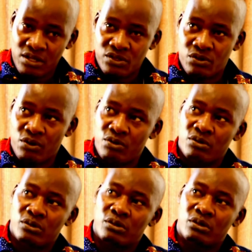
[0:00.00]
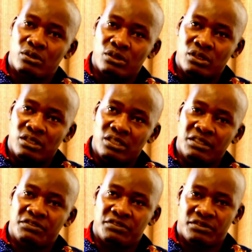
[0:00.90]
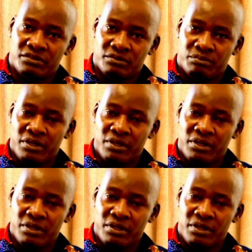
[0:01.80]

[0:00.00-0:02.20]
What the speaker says: So if